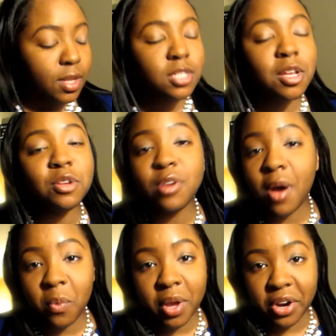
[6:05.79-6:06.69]
So you
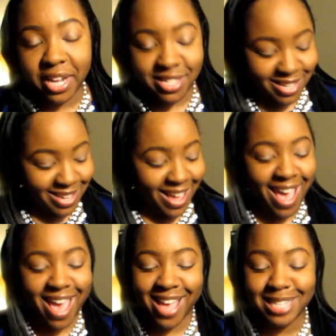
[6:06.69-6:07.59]
know I went crazy,
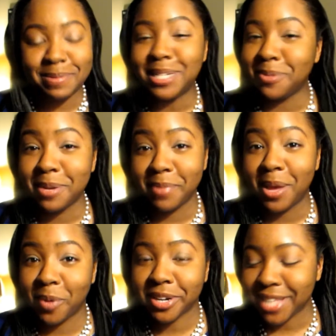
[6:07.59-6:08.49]
especially with it
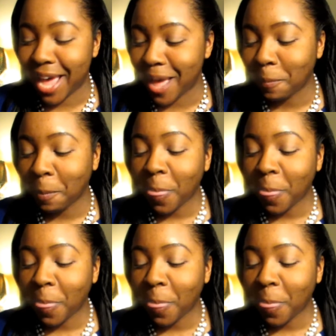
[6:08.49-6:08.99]
being wintertime.